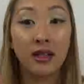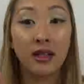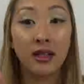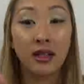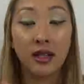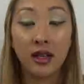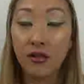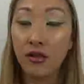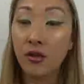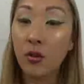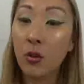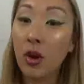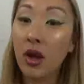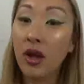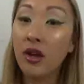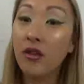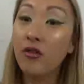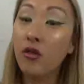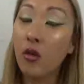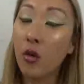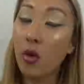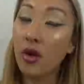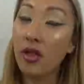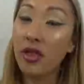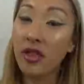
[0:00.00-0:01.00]
giveaway
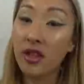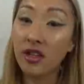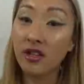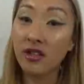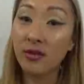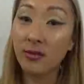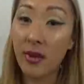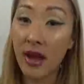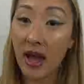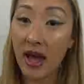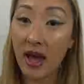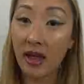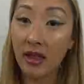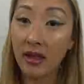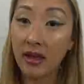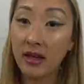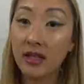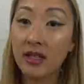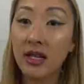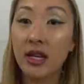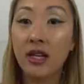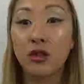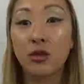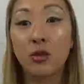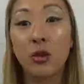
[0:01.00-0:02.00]
for this
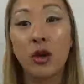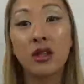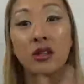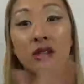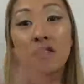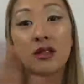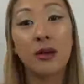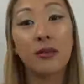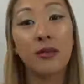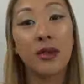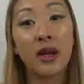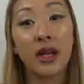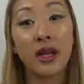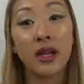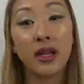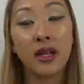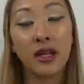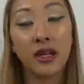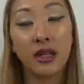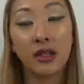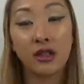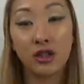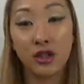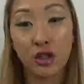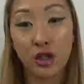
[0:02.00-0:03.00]
palette as well as on my
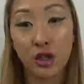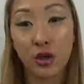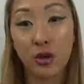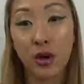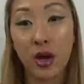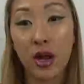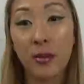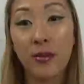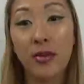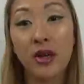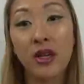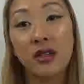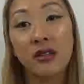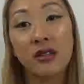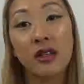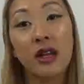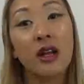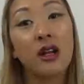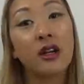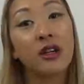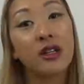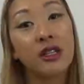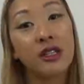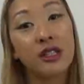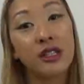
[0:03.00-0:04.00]
Instagram because I
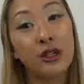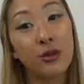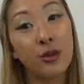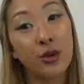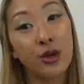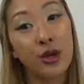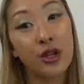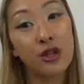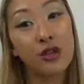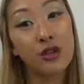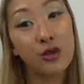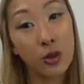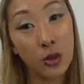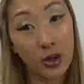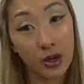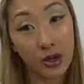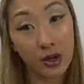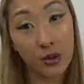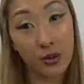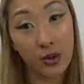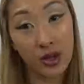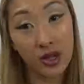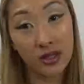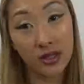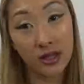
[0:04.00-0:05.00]
already did one on Twitter
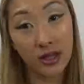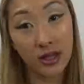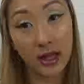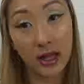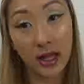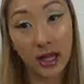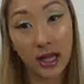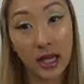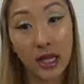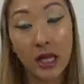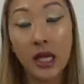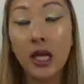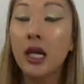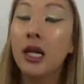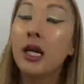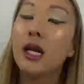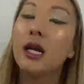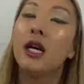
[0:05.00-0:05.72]
recently.